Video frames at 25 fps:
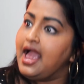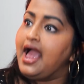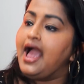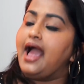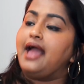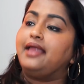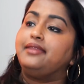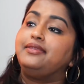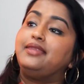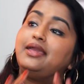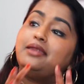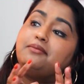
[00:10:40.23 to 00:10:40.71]

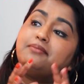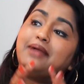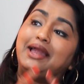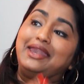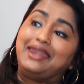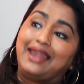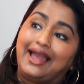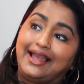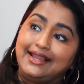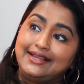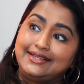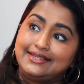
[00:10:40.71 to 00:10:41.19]
And then by
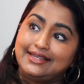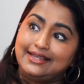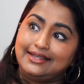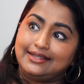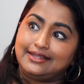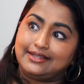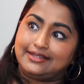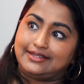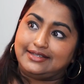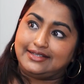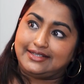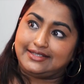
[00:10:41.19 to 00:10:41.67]

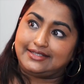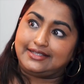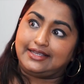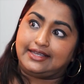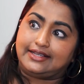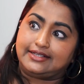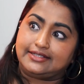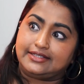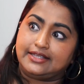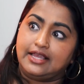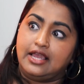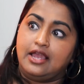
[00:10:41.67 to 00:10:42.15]

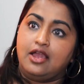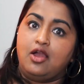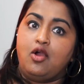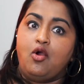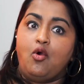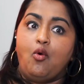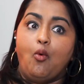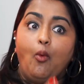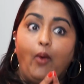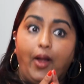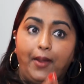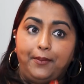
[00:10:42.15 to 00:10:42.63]
1936,
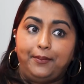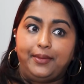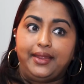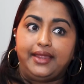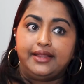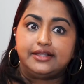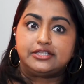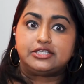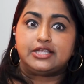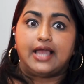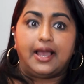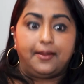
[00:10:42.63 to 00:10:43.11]
what
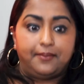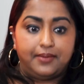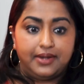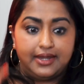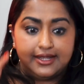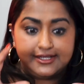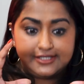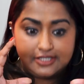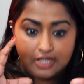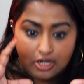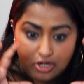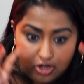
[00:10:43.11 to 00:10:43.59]
begins to happen
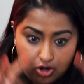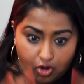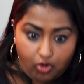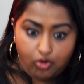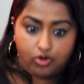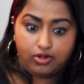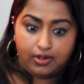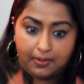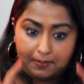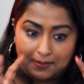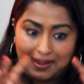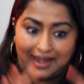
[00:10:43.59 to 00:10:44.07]
is the
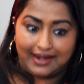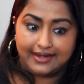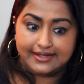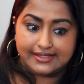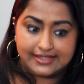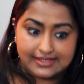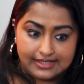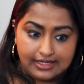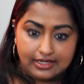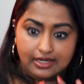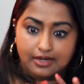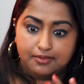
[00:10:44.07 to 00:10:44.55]
local
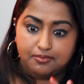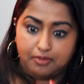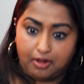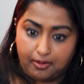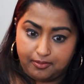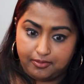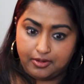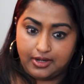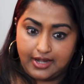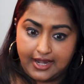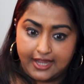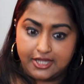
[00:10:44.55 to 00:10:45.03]
Palestinian
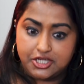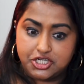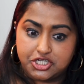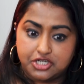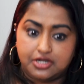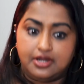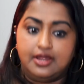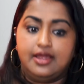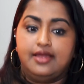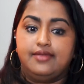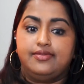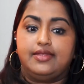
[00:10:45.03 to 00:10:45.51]

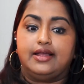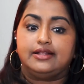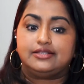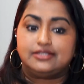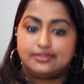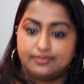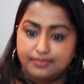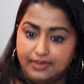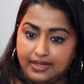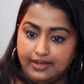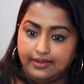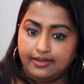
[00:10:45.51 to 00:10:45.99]
population that's
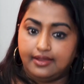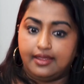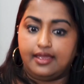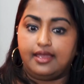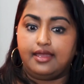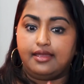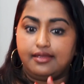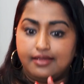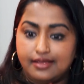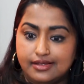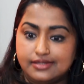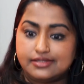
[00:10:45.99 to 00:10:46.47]
been
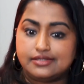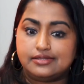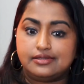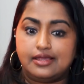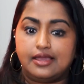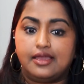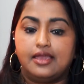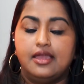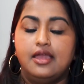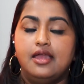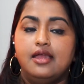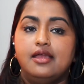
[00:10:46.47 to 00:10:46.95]
there, is
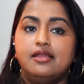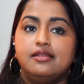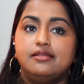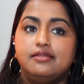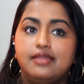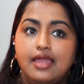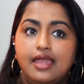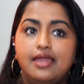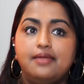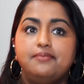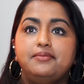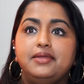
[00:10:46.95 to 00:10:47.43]
there,
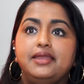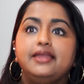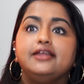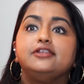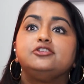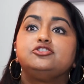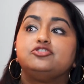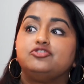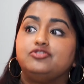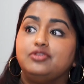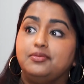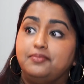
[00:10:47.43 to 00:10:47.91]
they begin
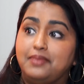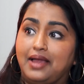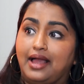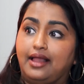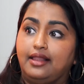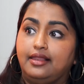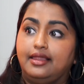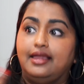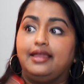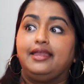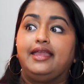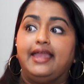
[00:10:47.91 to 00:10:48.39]
to
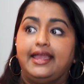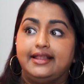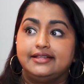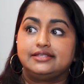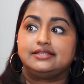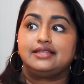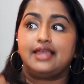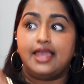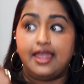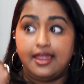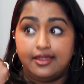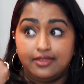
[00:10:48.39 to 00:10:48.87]
rebel
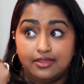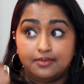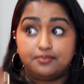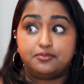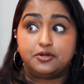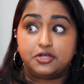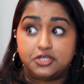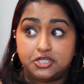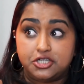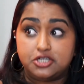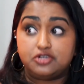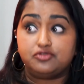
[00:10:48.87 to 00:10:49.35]
against A, the
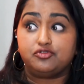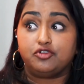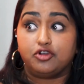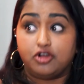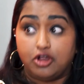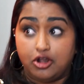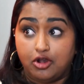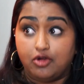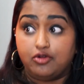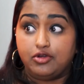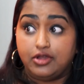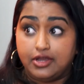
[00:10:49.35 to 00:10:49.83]
British for
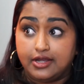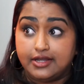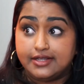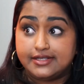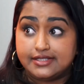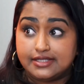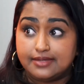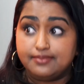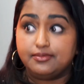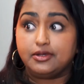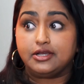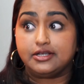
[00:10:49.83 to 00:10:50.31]

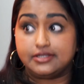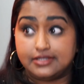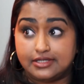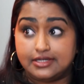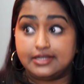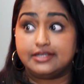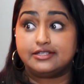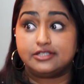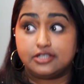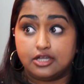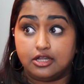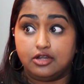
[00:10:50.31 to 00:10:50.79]
colonialism, because it
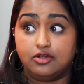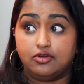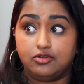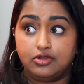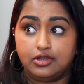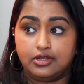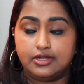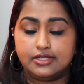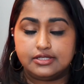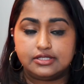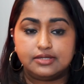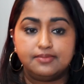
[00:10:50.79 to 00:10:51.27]
is
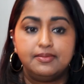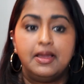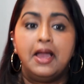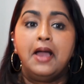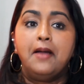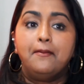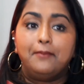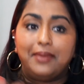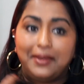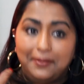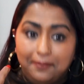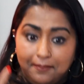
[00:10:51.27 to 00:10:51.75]
colonialism,
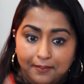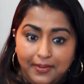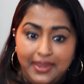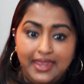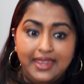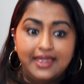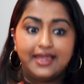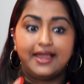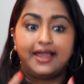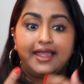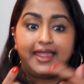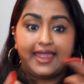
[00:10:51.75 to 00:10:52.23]
but
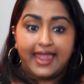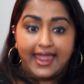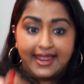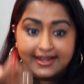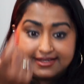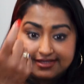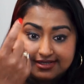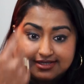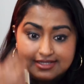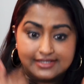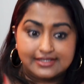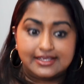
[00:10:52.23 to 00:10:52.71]
B,
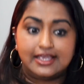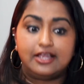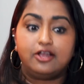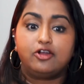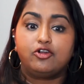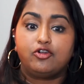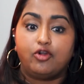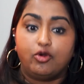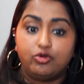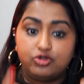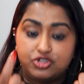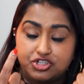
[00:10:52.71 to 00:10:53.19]
against this
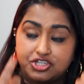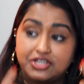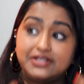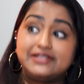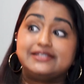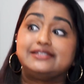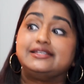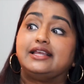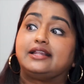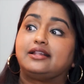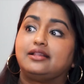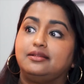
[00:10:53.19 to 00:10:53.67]
encroaching
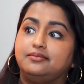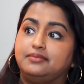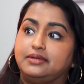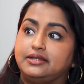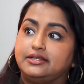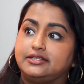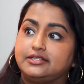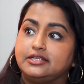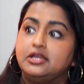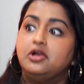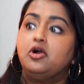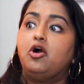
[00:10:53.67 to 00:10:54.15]

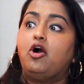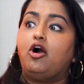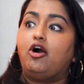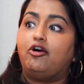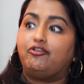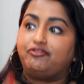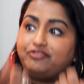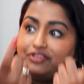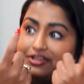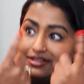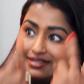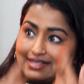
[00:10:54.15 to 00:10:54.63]
settlement
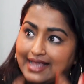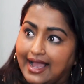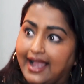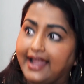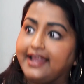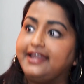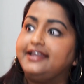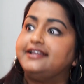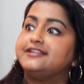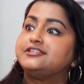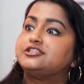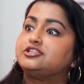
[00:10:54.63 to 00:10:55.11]
of the
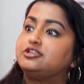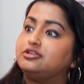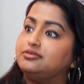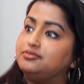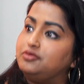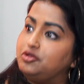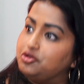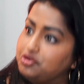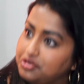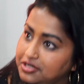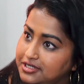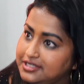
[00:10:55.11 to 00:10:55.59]
Zionist
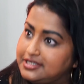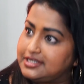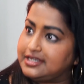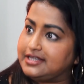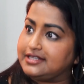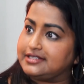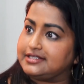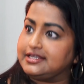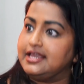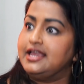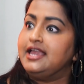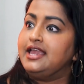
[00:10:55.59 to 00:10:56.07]

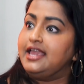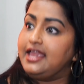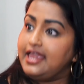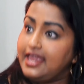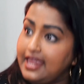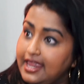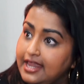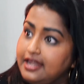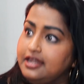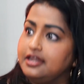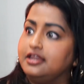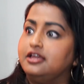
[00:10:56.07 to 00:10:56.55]
communities
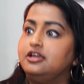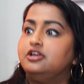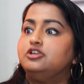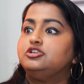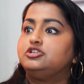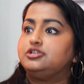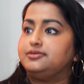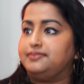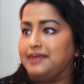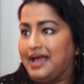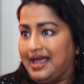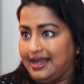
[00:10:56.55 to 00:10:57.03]

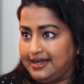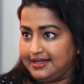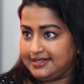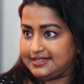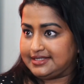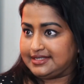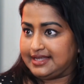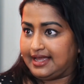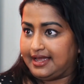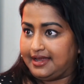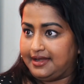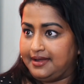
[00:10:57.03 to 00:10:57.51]
into
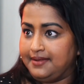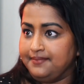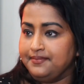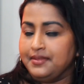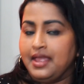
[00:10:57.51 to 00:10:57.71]
Palestine.